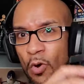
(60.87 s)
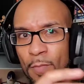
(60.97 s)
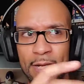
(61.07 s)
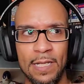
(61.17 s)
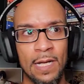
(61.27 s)
oh
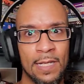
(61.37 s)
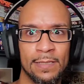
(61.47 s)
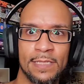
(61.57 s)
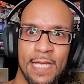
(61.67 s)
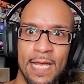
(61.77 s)
my
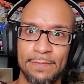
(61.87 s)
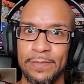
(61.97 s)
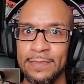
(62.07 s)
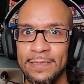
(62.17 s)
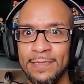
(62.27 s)
god, this
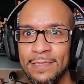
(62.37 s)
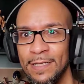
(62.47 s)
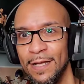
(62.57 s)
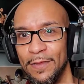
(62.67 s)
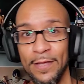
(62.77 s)
happened and
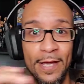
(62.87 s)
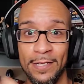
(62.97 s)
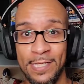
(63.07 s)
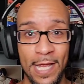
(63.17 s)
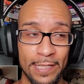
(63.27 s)
they got
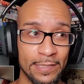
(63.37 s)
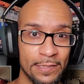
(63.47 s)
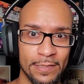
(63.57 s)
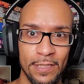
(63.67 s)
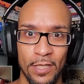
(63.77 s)
attacked
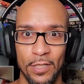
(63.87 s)
and